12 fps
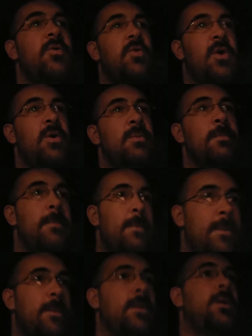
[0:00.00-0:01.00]
So,
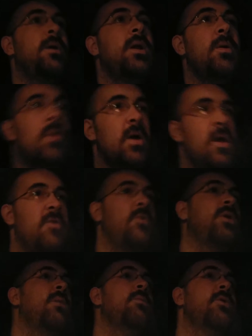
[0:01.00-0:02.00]
anyway, that's
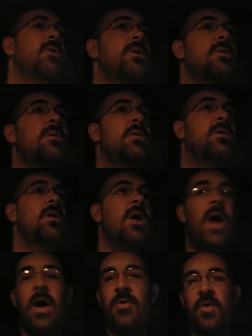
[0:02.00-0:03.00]
what I'm doing.
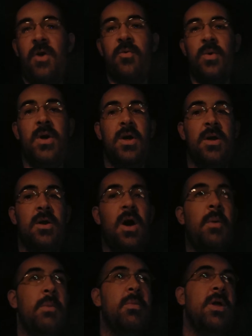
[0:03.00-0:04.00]
How's y'all's weekend?
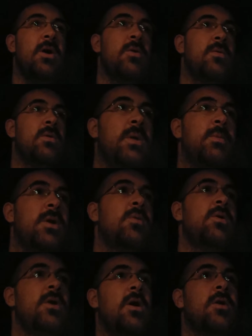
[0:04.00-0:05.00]
Comment below. Let me know
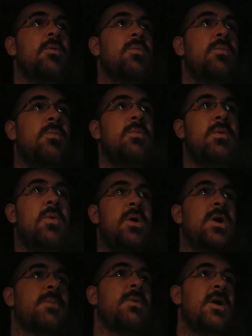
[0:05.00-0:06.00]
what y'all are, what
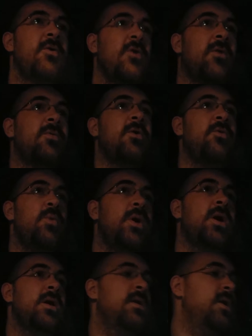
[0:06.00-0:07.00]
your plans are for this weekend.